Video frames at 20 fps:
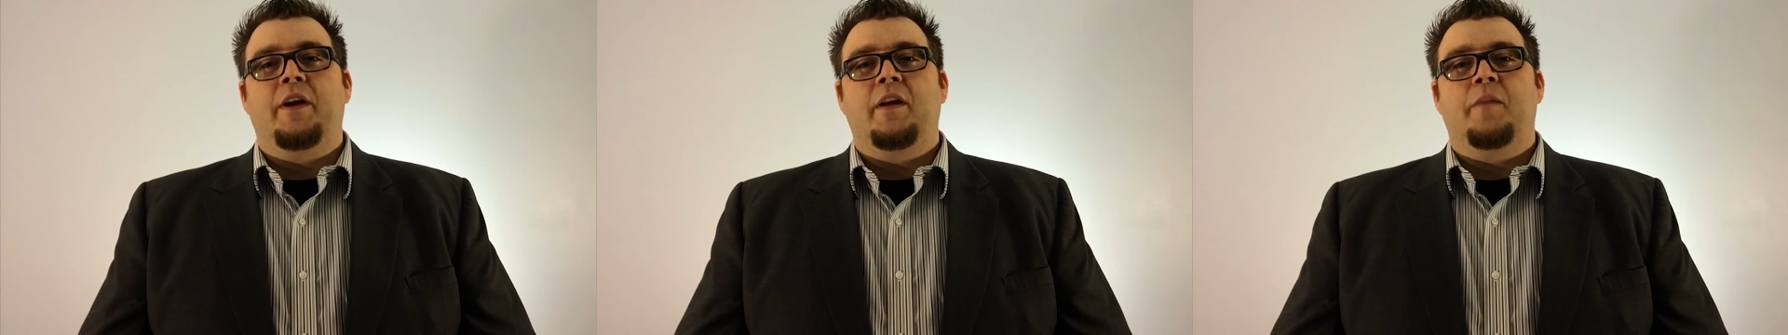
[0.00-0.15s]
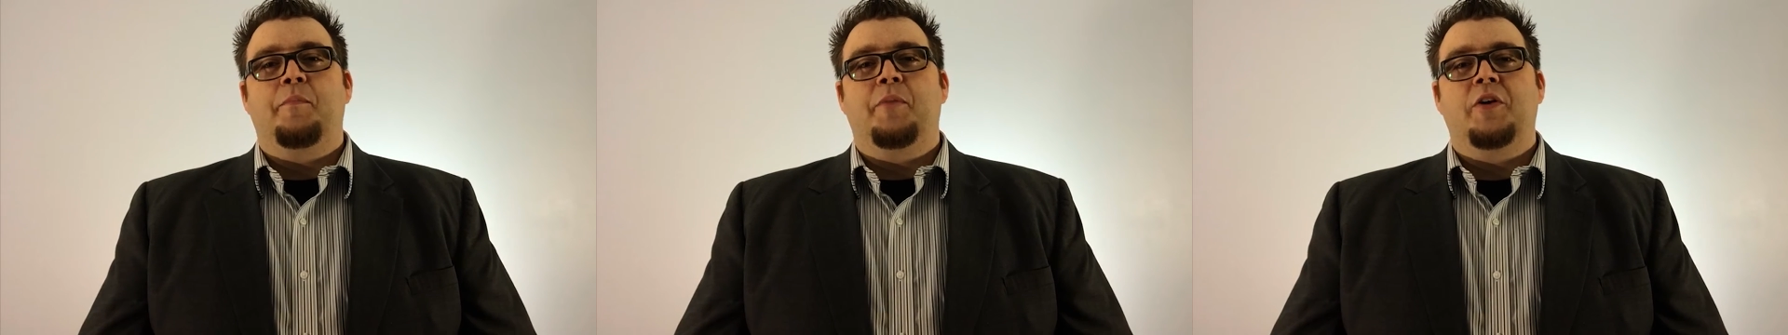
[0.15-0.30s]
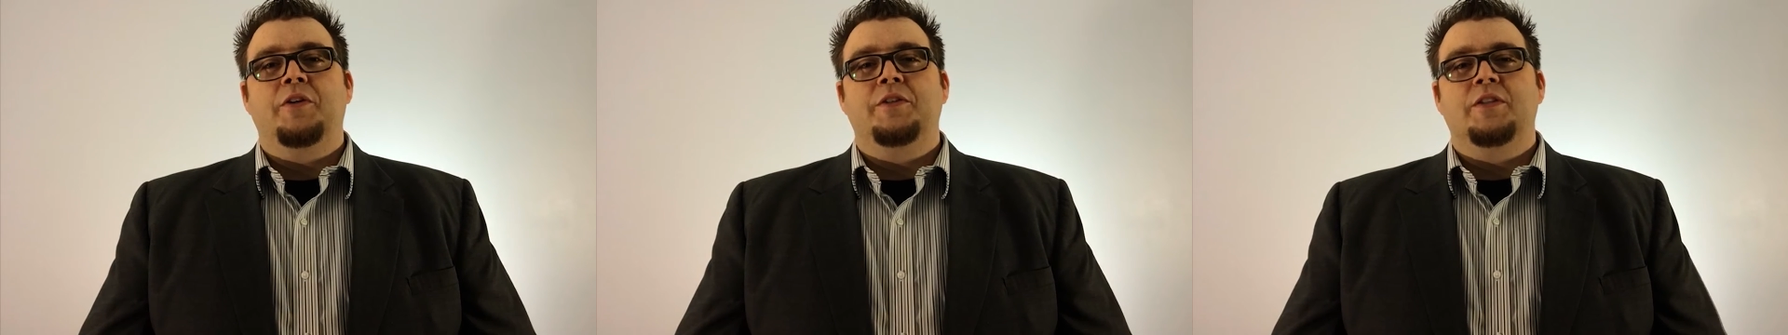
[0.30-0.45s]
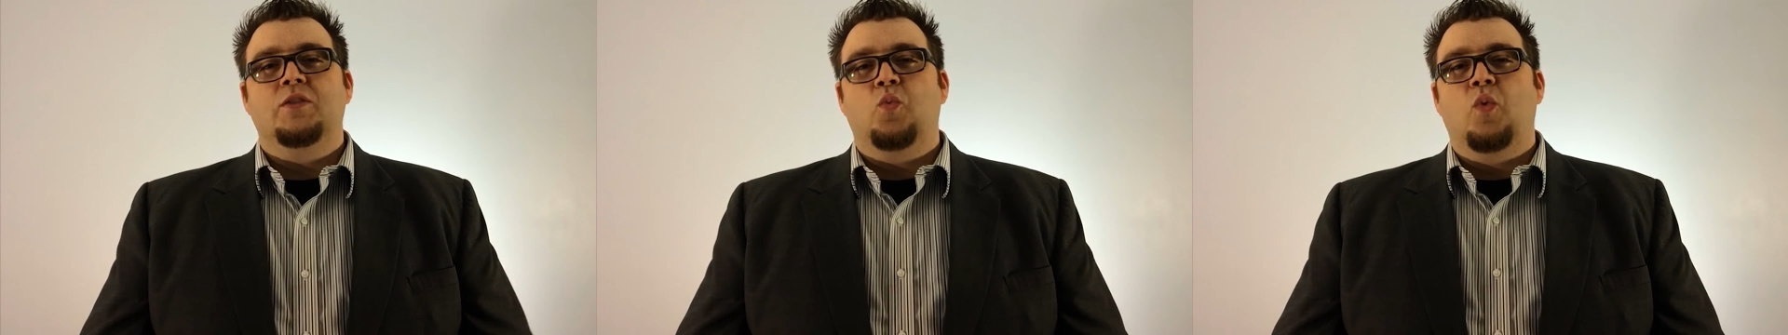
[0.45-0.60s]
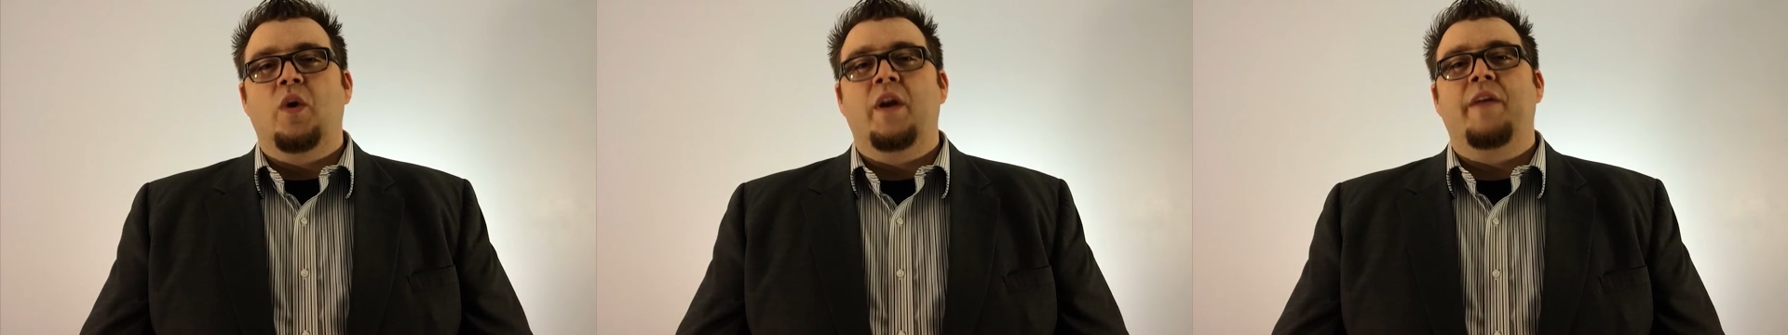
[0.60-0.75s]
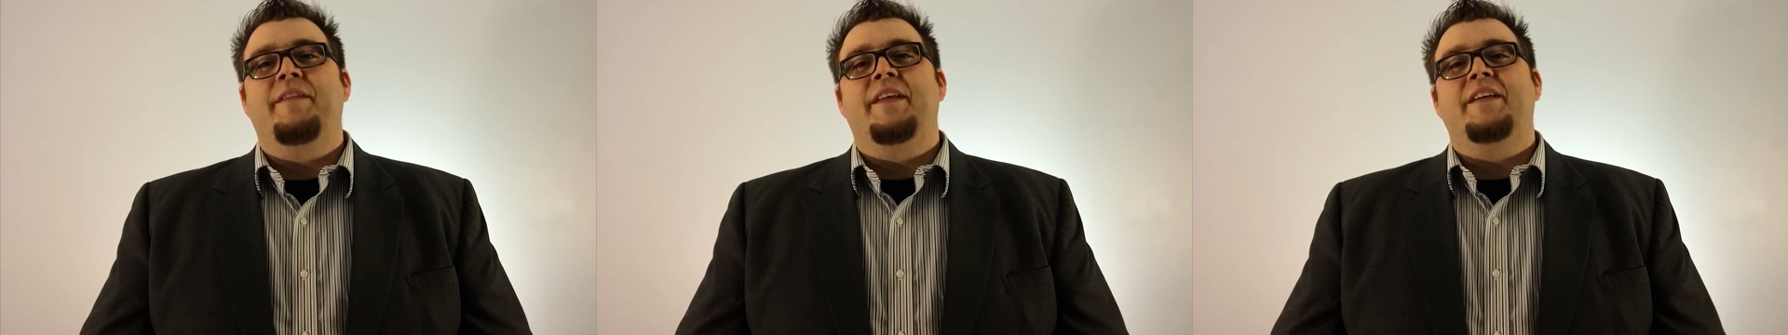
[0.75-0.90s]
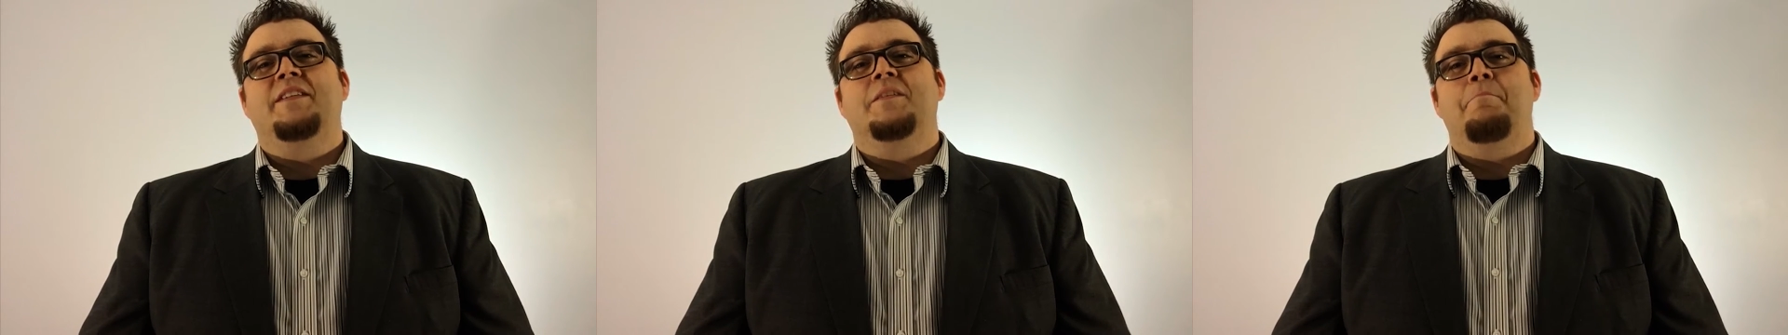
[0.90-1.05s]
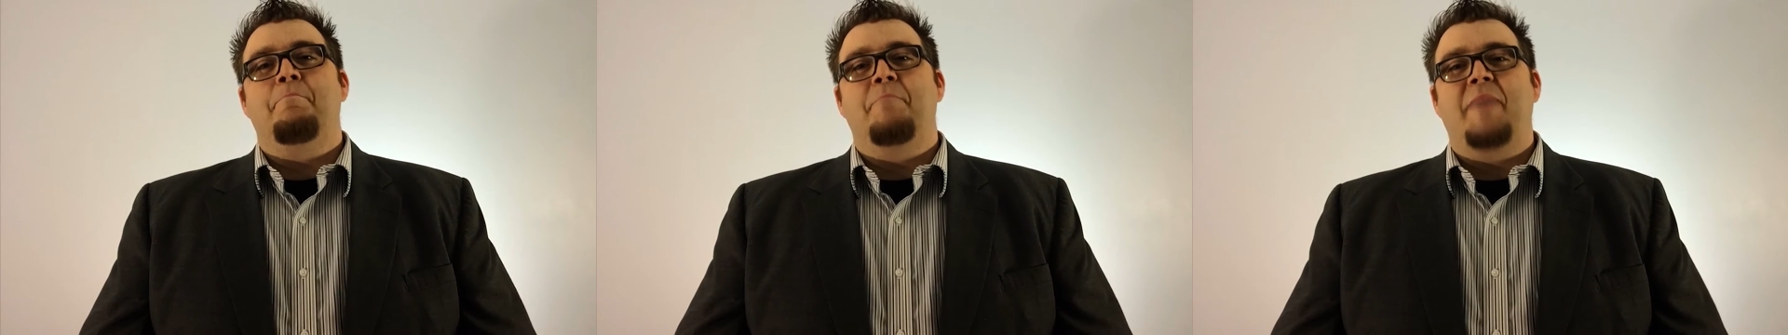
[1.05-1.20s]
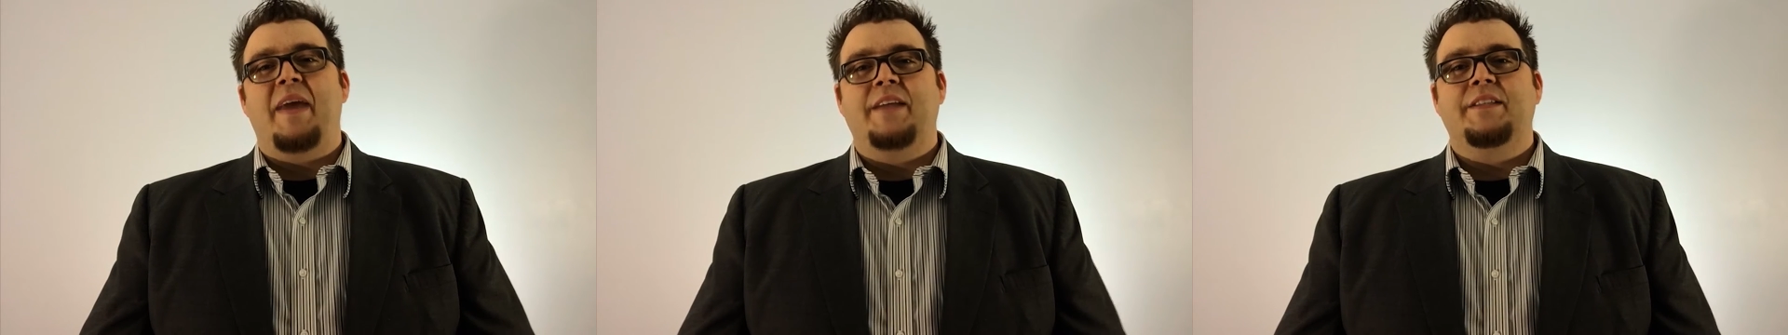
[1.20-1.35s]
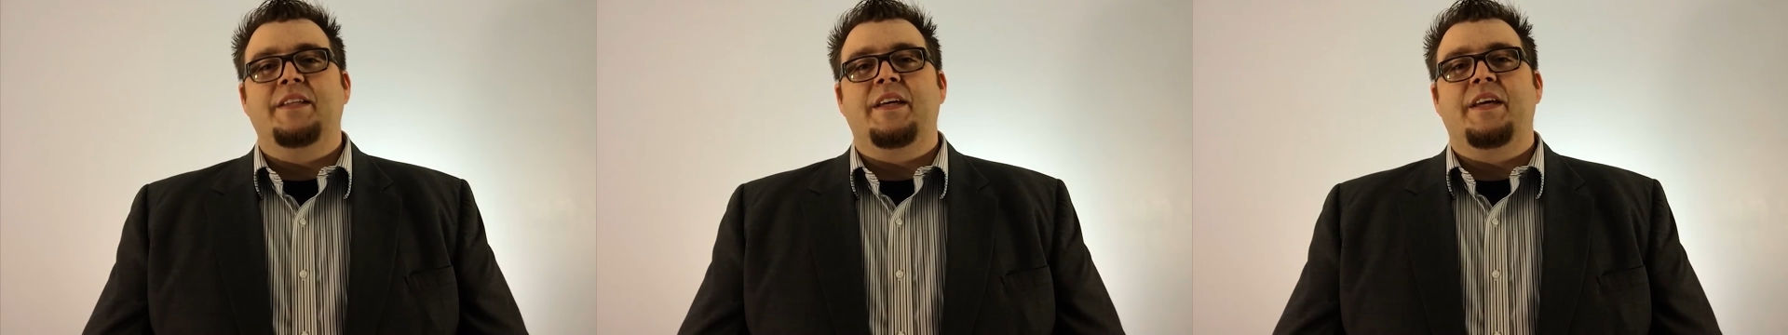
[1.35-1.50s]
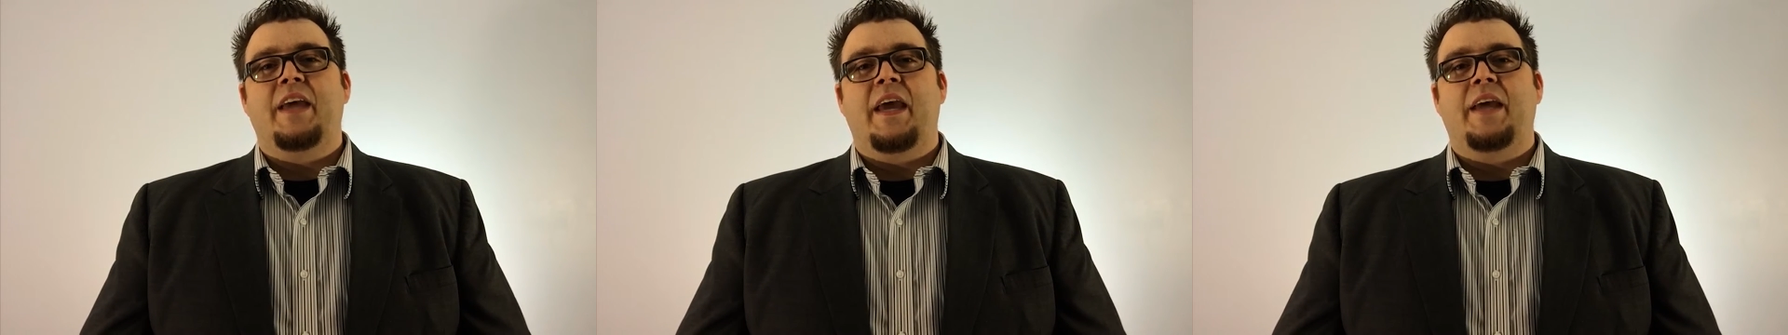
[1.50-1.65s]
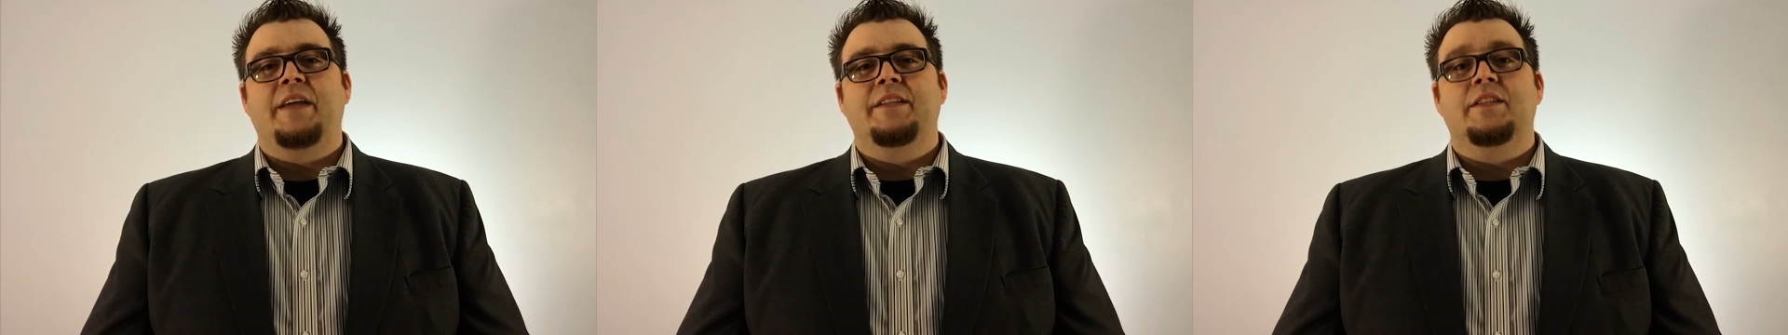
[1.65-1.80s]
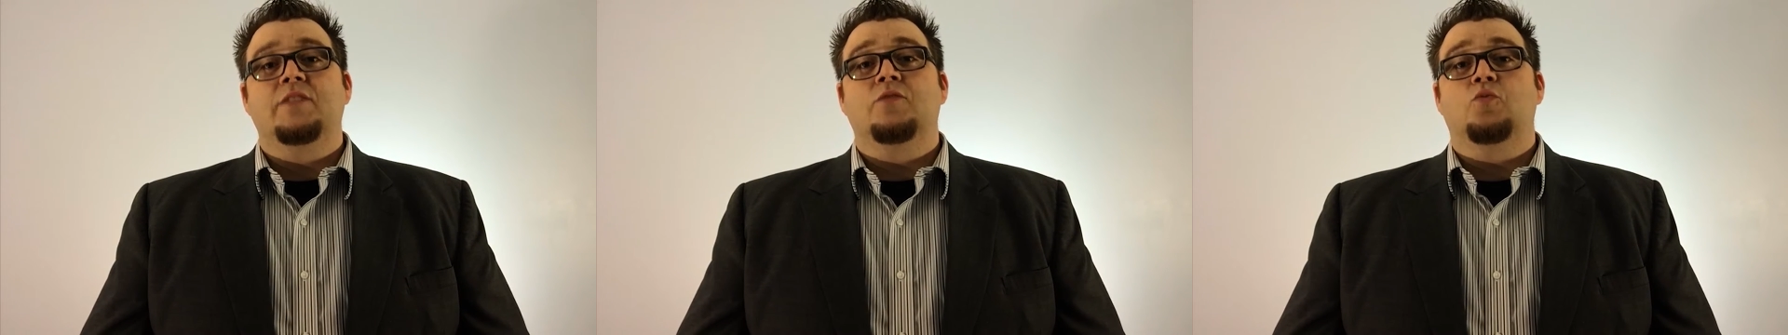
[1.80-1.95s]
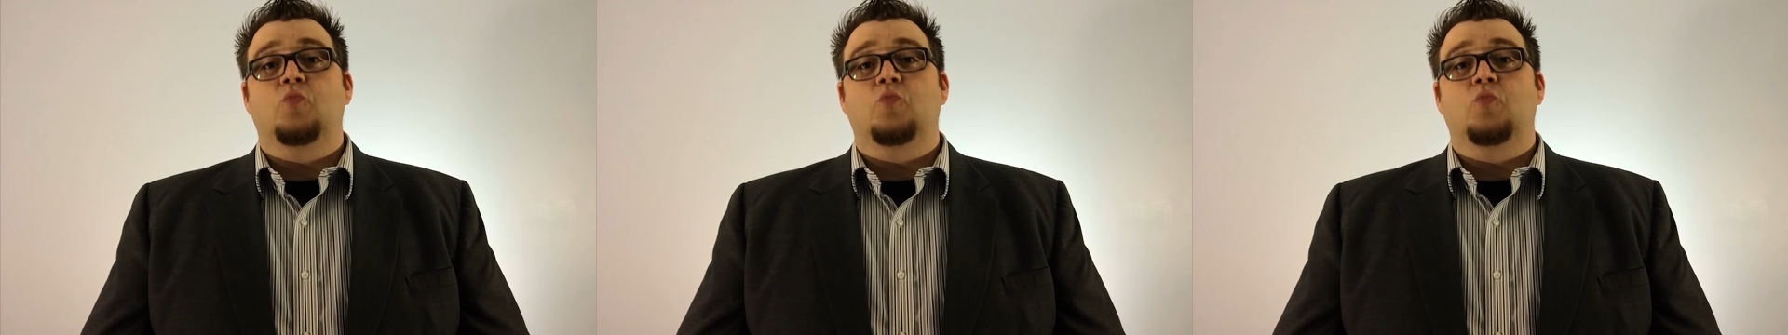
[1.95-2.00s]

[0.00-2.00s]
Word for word: to purchase one of these amazing cases